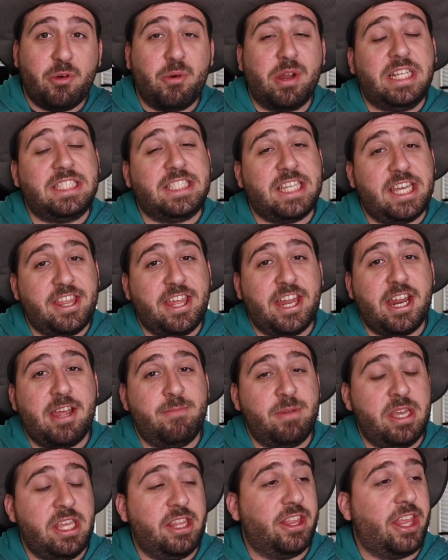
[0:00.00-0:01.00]
when I say that, I
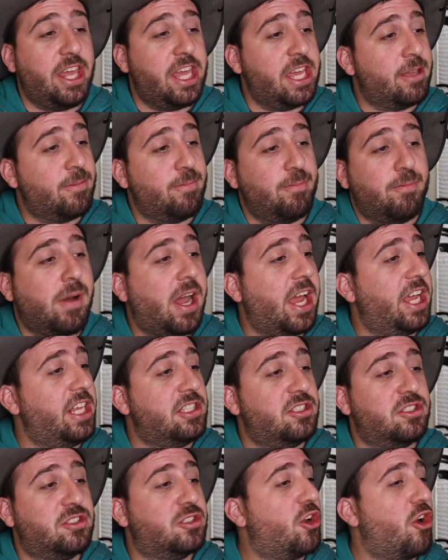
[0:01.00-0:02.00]
mean like my
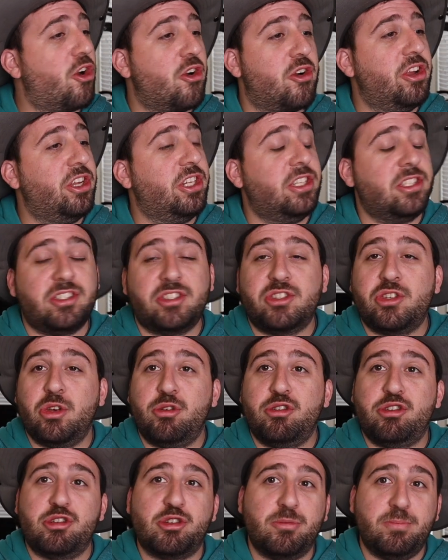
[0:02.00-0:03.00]
current
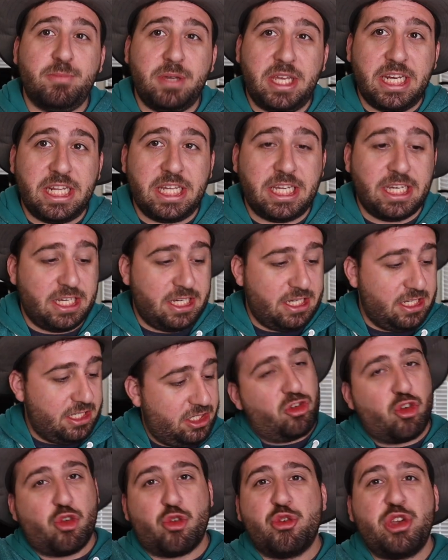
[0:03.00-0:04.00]
social media
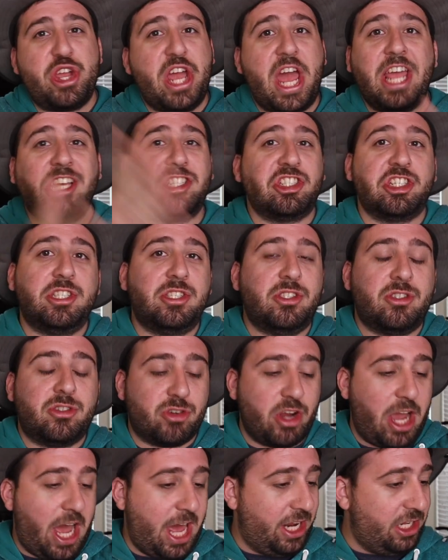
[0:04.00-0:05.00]
creation
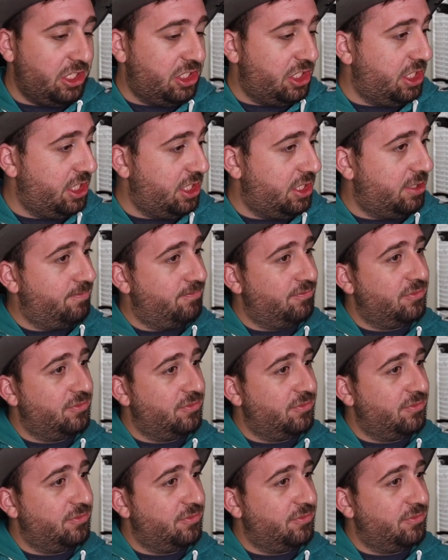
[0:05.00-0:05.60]
strategy